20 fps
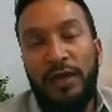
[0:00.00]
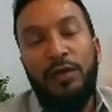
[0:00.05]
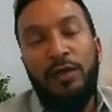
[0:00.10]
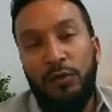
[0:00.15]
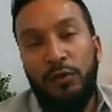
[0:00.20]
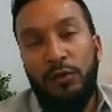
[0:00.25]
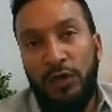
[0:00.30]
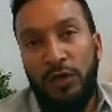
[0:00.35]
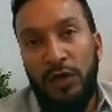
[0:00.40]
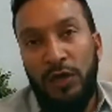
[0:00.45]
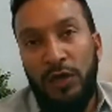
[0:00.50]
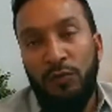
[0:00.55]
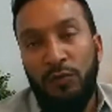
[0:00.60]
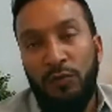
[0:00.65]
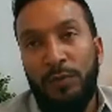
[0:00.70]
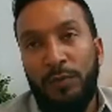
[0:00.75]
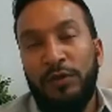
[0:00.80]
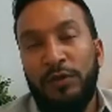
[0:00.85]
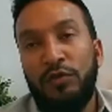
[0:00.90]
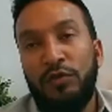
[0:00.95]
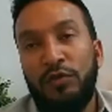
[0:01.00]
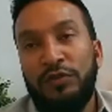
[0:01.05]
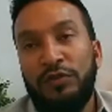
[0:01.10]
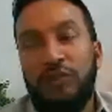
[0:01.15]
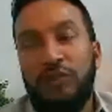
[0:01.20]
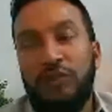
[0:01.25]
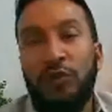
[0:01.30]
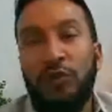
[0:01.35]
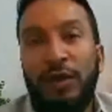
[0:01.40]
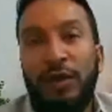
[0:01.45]
and it was hard work because
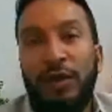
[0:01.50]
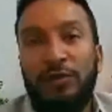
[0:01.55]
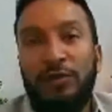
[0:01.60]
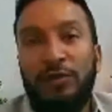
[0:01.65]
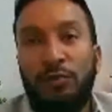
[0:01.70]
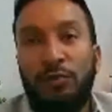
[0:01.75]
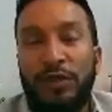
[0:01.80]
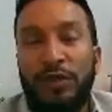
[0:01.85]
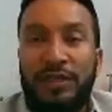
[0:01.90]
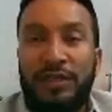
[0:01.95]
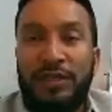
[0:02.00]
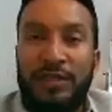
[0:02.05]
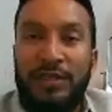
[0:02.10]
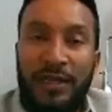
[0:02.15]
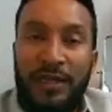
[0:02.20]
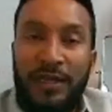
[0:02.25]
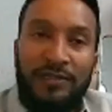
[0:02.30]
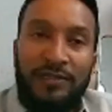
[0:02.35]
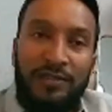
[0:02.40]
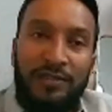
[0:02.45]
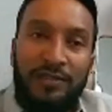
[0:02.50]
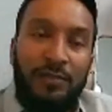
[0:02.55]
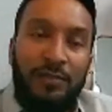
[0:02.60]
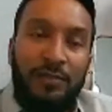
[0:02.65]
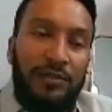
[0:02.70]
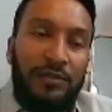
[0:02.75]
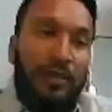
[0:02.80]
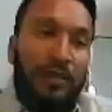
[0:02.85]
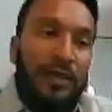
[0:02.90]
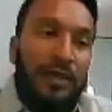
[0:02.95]
obviously you had to bring in the
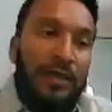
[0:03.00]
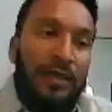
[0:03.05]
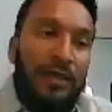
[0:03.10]
customers.